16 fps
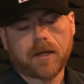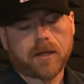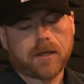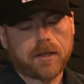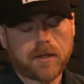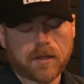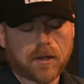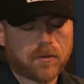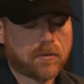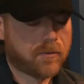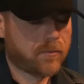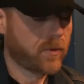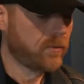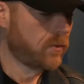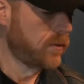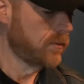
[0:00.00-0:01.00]
you know,
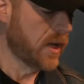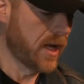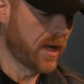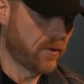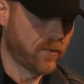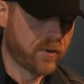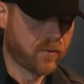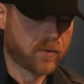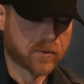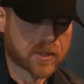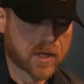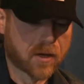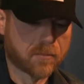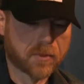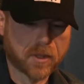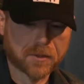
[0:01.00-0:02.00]
we won't I, we won't
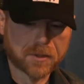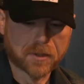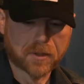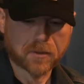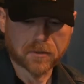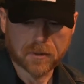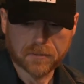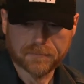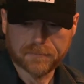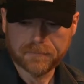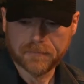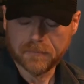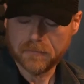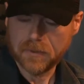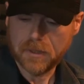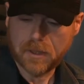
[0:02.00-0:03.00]
talk much on the
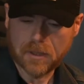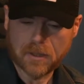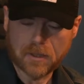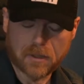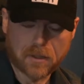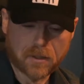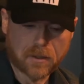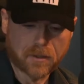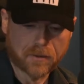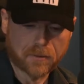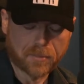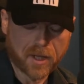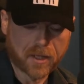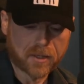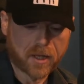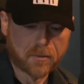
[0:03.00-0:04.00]
uh, on the
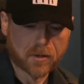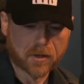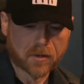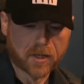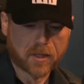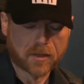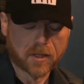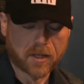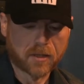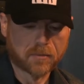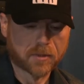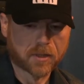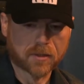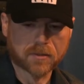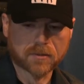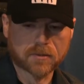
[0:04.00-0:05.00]
pandemic or anything
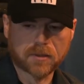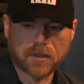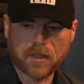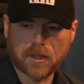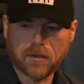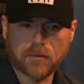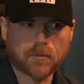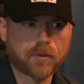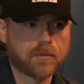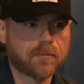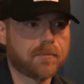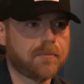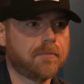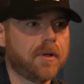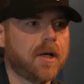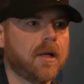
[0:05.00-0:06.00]
because well, know, I was, I
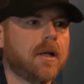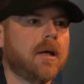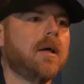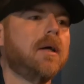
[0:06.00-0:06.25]
was going to say